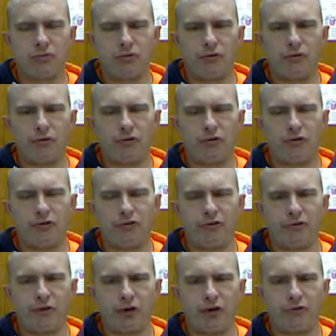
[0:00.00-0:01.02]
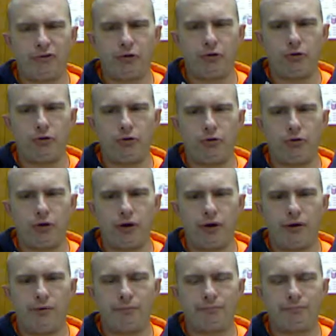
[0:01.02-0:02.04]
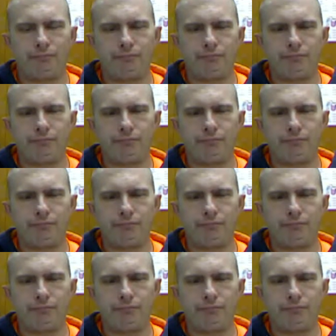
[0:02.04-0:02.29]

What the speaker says: there is also